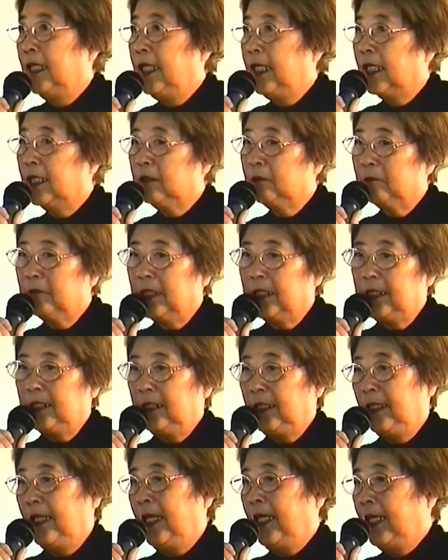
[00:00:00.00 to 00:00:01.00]
And my
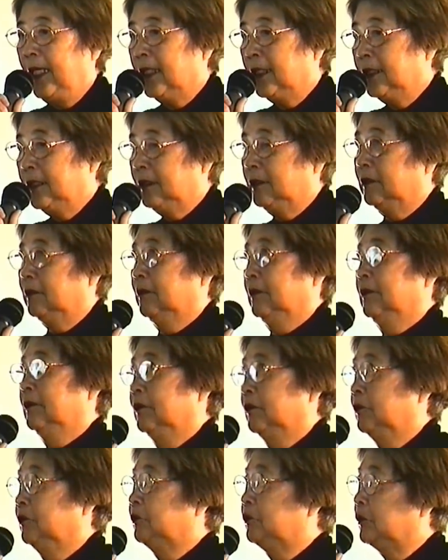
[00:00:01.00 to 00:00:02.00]
aunt
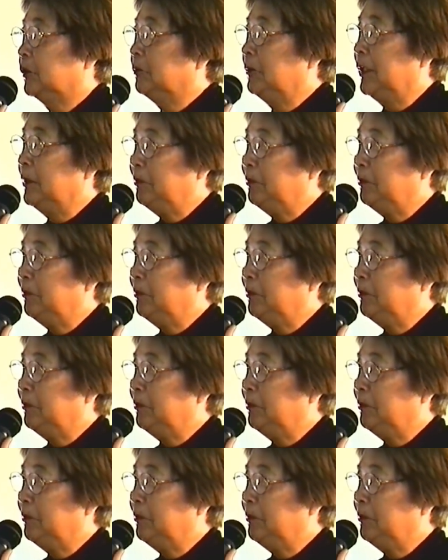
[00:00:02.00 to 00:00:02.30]
from